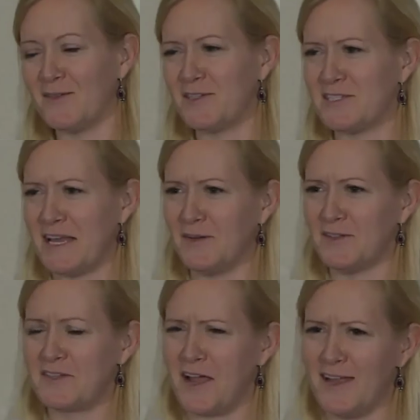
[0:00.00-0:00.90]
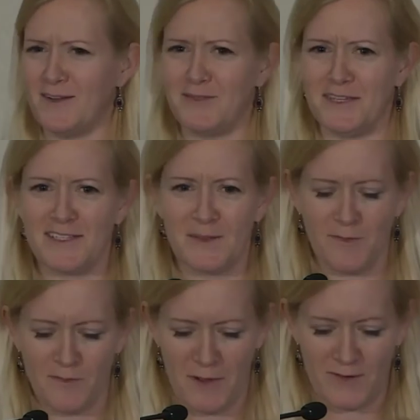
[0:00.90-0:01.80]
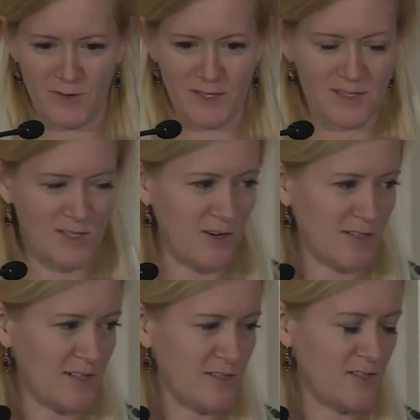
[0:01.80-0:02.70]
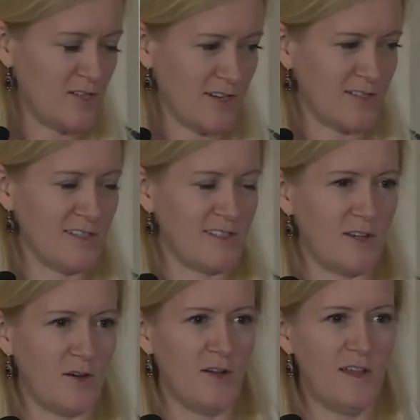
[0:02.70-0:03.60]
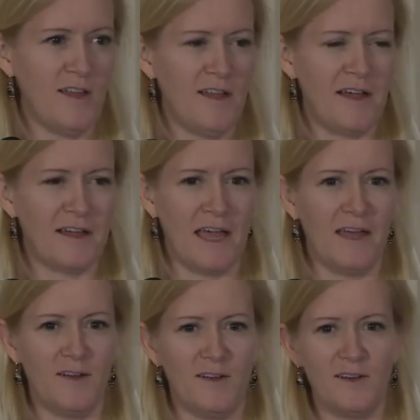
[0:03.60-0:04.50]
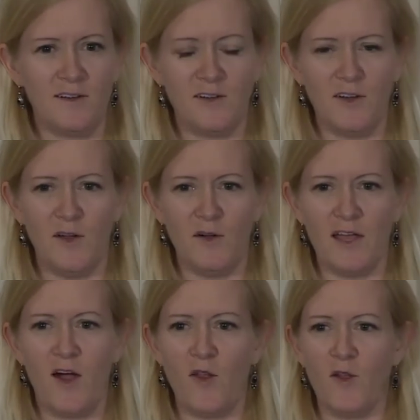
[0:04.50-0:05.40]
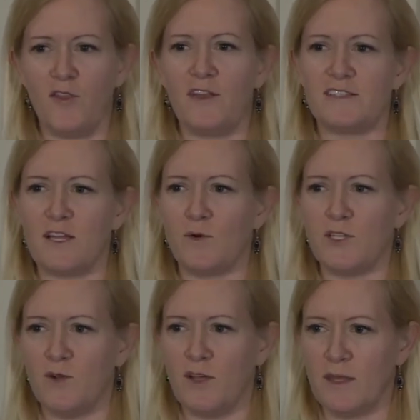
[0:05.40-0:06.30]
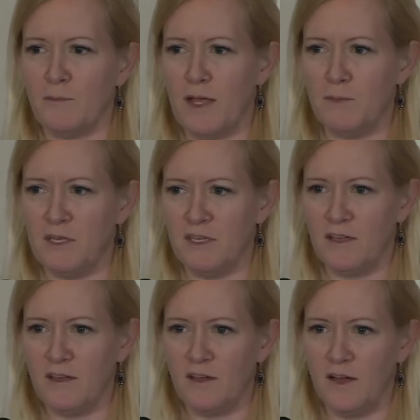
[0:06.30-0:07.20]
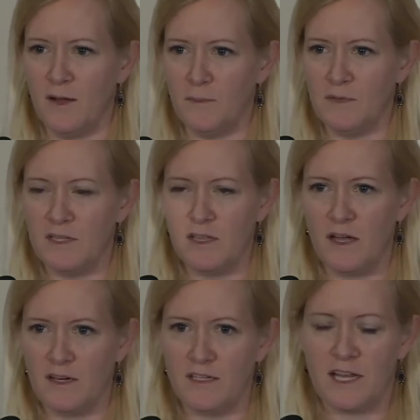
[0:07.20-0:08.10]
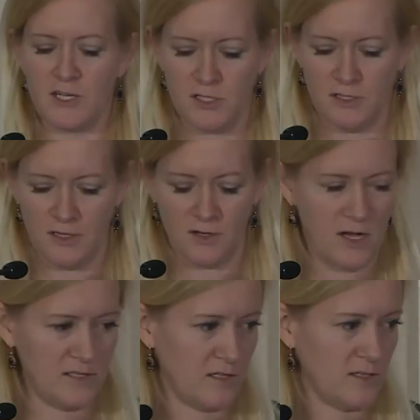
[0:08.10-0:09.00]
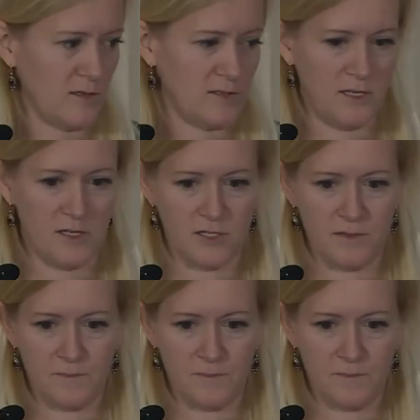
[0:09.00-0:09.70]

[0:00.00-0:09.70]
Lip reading: which sounds kind of like some of the mindfulness instructions. So again, are there things that we're doing that might be unintentionally causing dissociation?